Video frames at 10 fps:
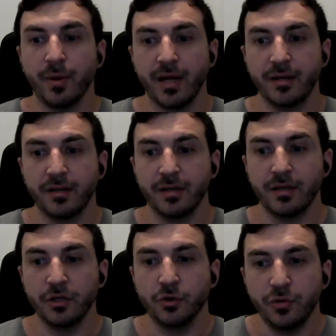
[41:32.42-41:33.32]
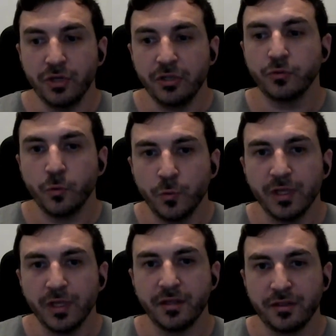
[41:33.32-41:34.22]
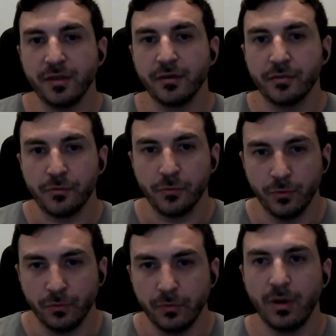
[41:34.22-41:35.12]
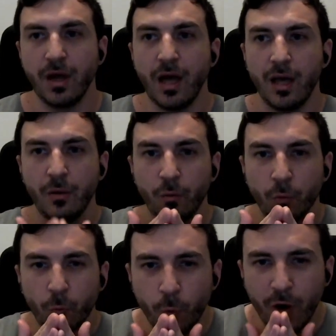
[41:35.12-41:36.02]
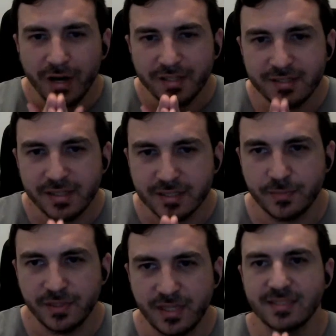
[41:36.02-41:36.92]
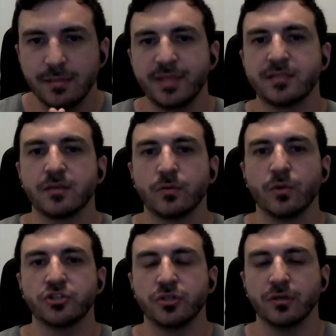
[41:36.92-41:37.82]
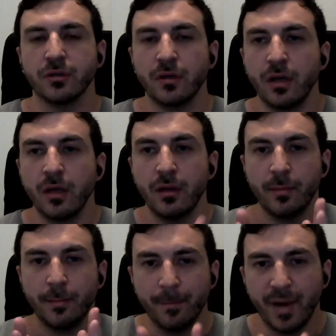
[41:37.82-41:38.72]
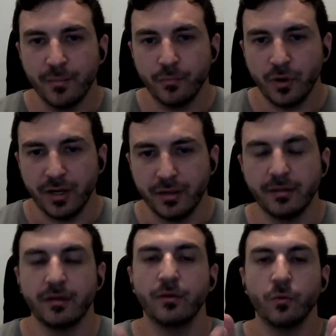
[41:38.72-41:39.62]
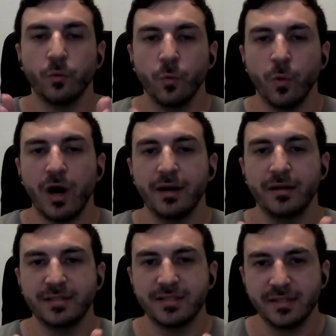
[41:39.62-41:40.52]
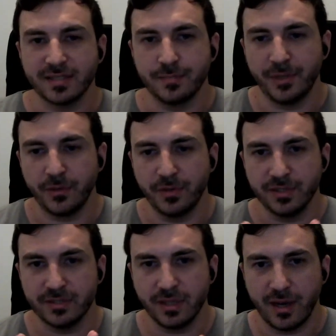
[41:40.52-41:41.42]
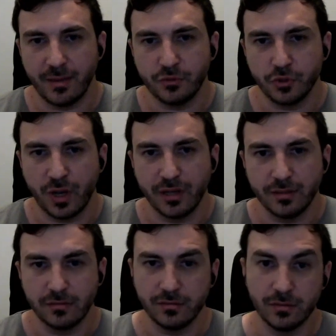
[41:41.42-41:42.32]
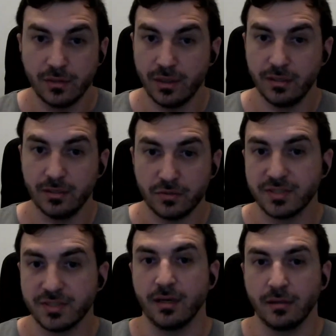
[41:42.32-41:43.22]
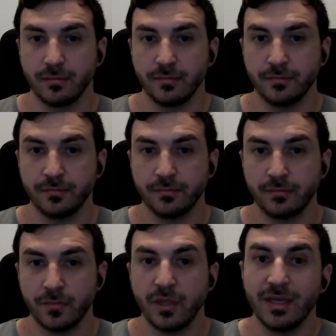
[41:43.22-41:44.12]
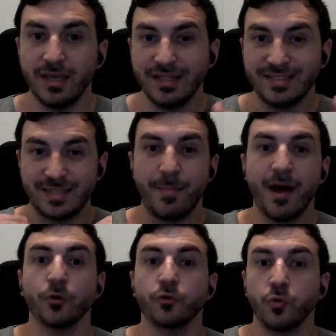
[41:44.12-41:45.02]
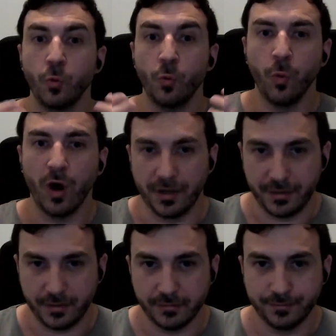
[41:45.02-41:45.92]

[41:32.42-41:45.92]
but you need to really think through what is the ex- that's the basic question my brand what is the experience that i'm trying uh, to sell it's about what